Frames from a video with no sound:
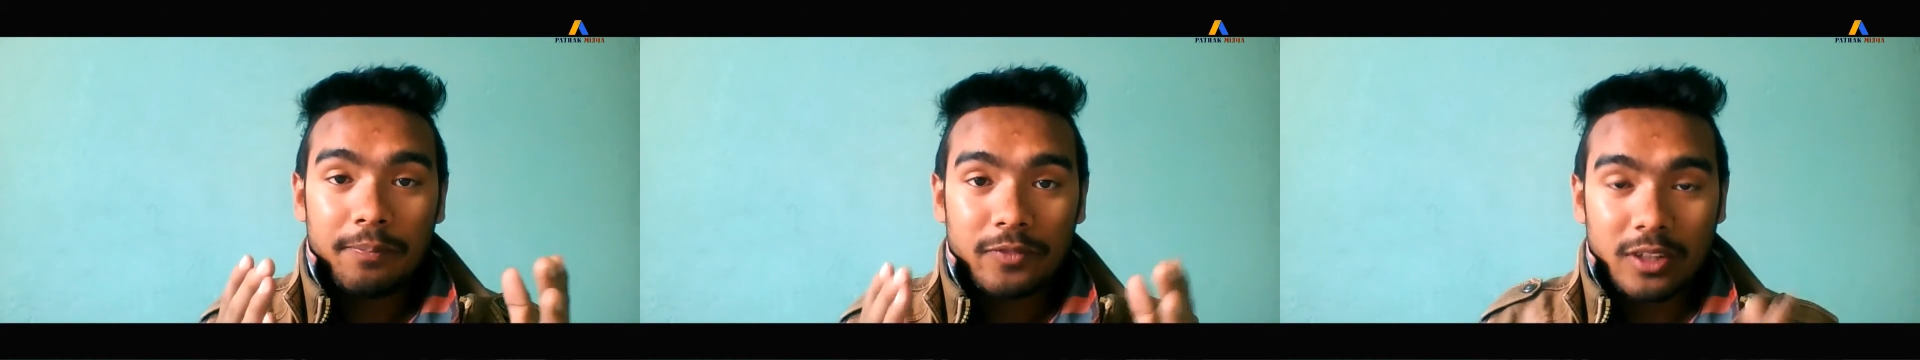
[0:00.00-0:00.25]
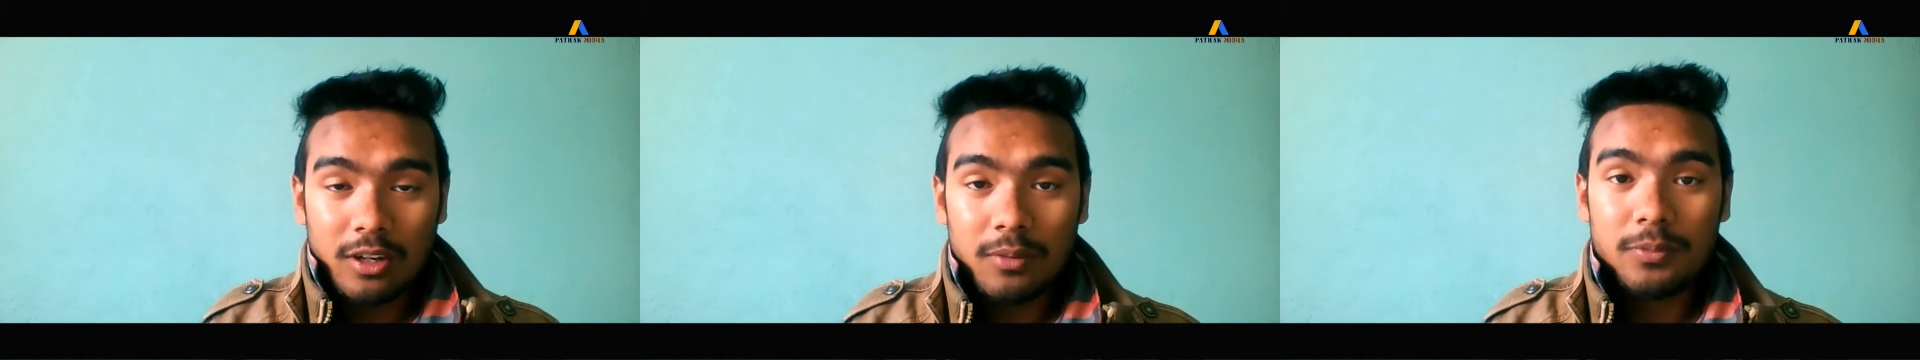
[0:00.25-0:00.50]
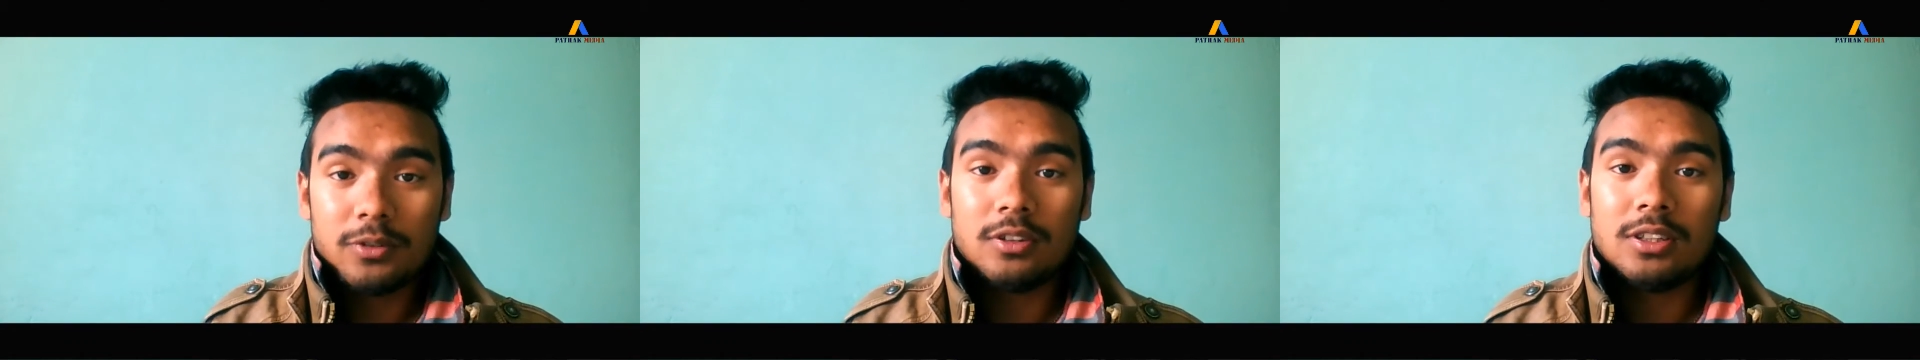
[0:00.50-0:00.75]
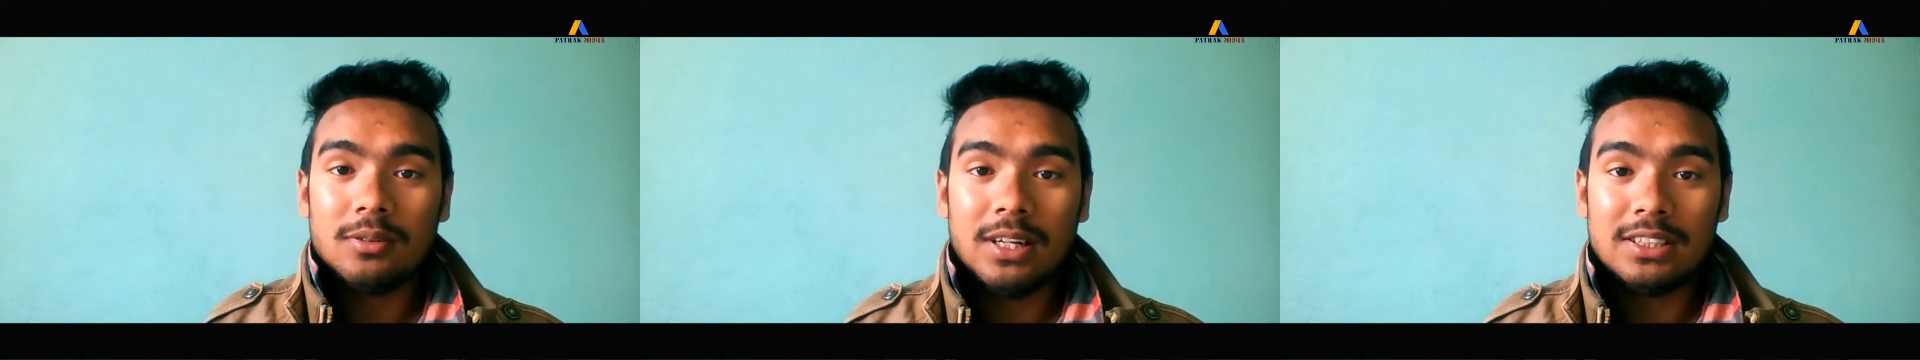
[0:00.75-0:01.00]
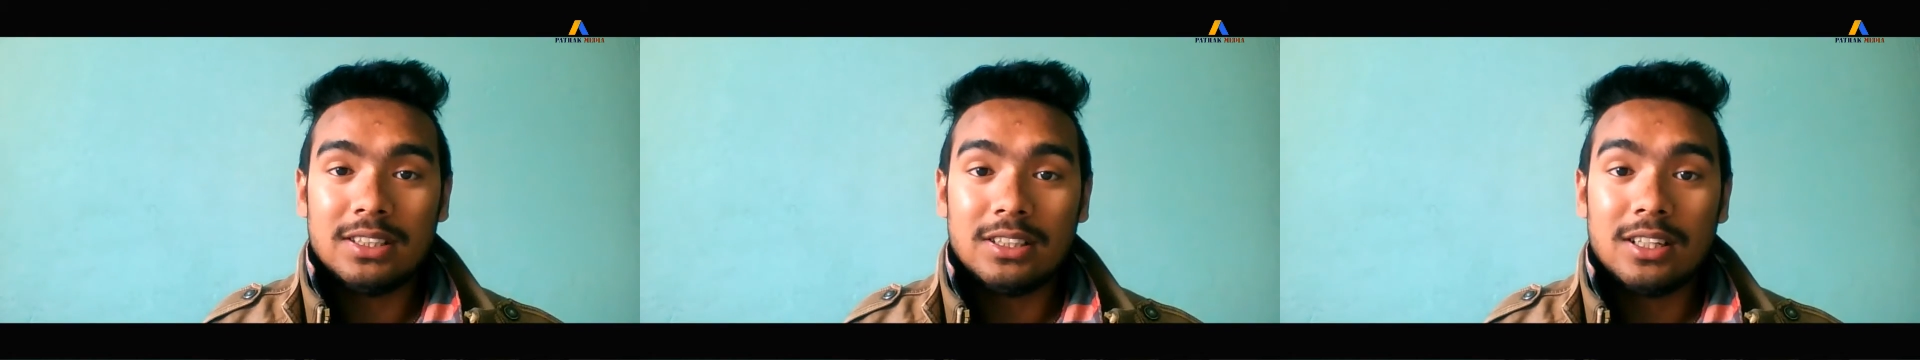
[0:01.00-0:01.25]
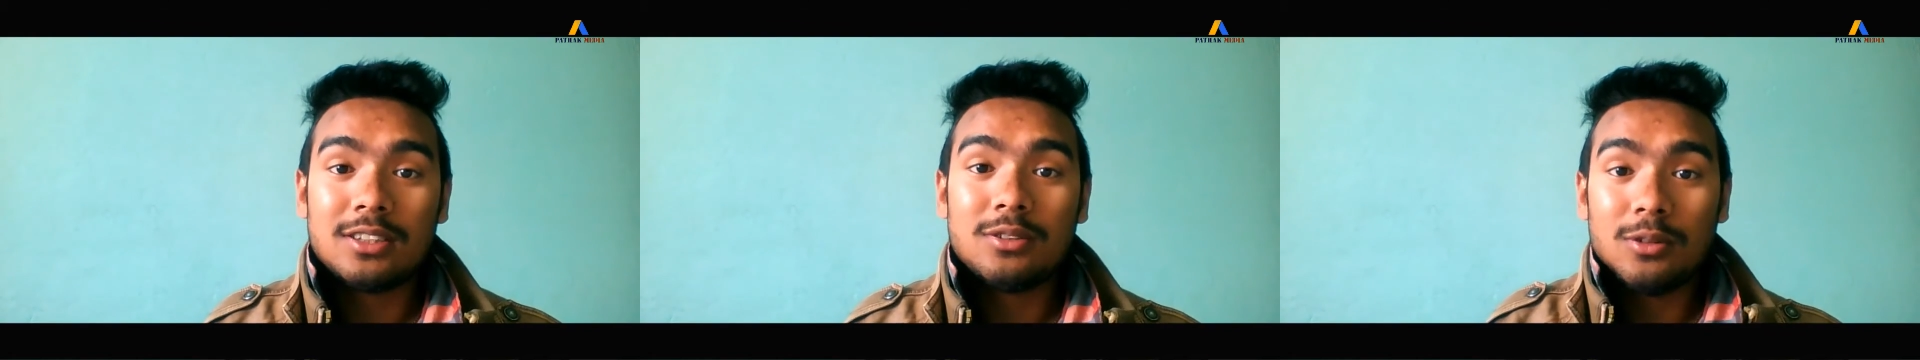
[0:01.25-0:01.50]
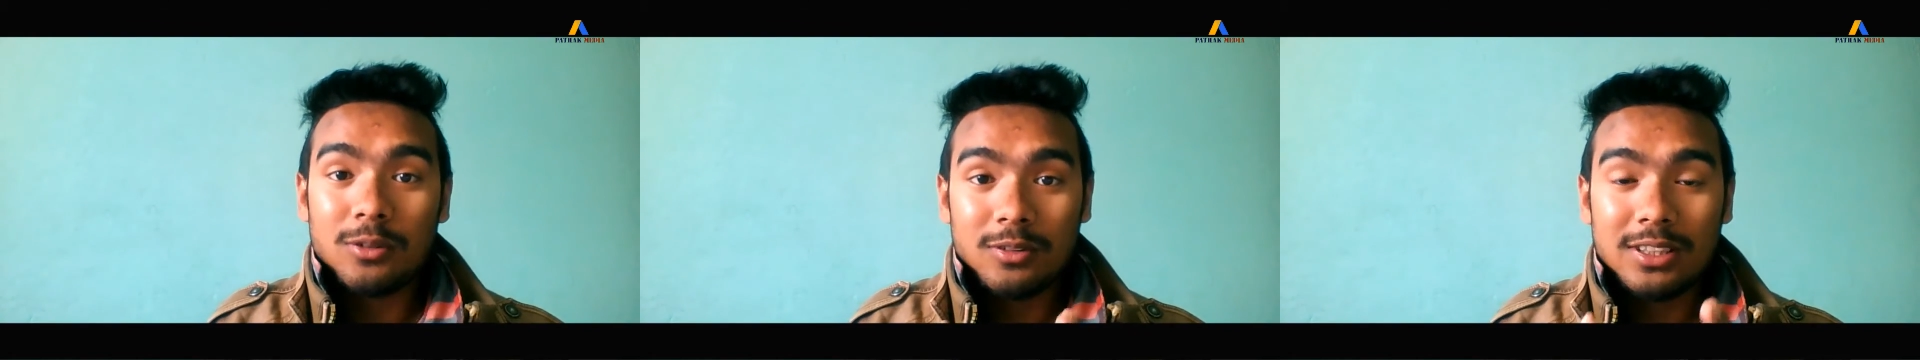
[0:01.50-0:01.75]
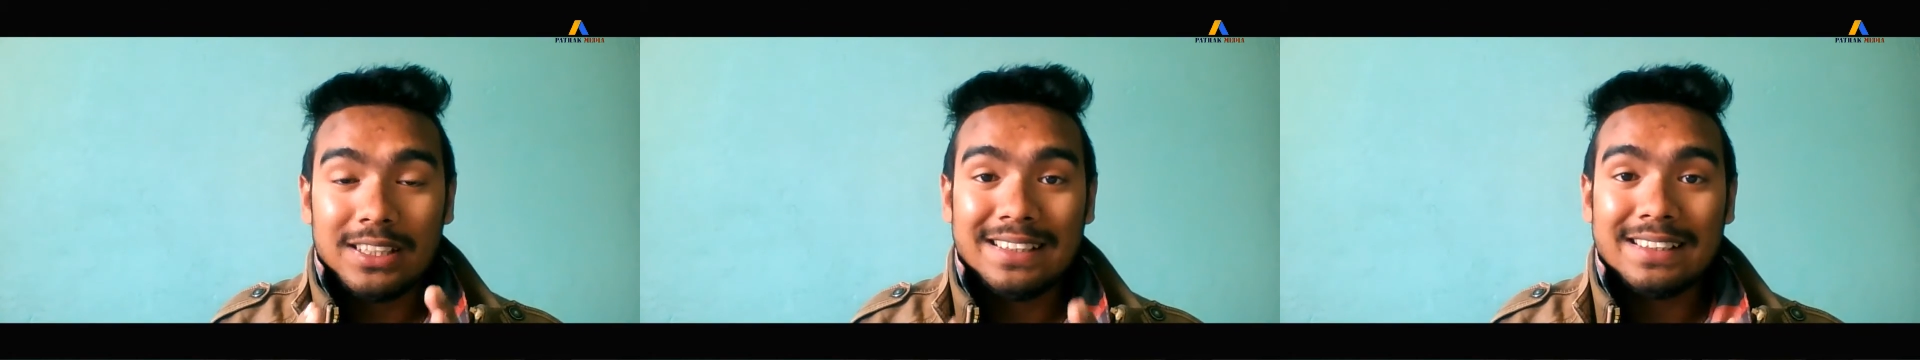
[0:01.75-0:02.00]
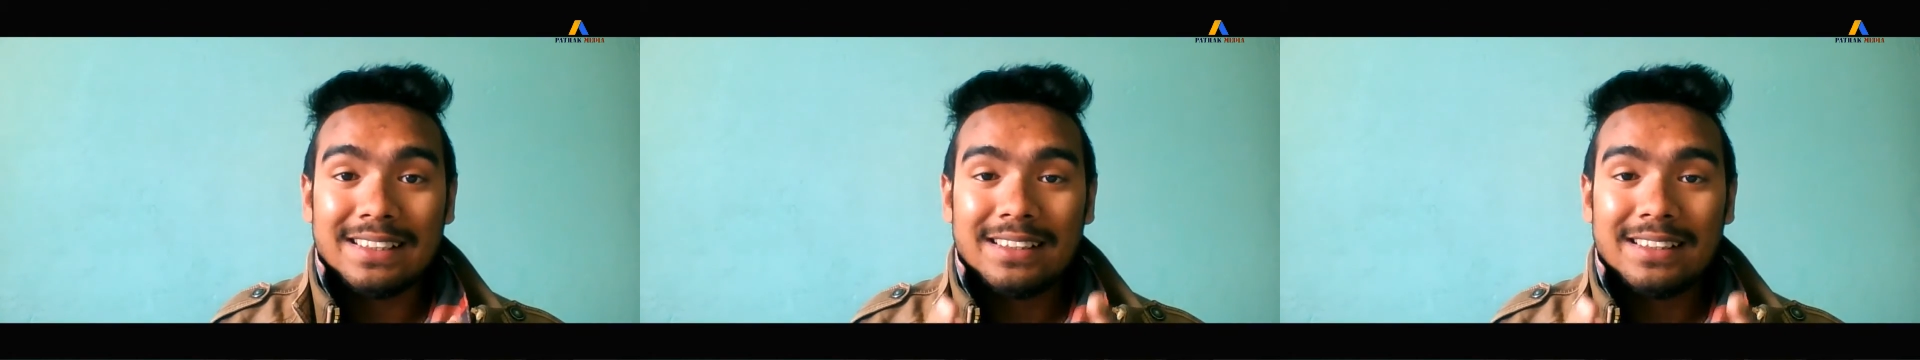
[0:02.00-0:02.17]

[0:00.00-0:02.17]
computer devices. So root is